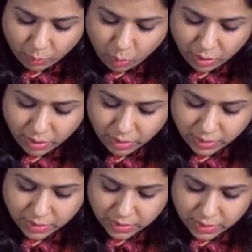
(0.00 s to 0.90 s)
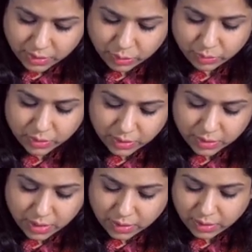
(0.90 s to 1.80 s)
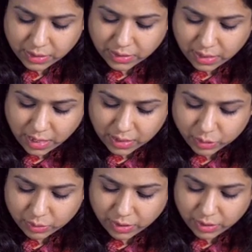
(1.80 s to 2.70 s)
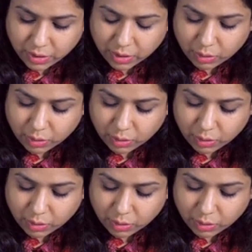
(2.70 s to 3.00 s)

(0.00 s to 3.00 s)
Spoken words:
What are these cells, students? These are actually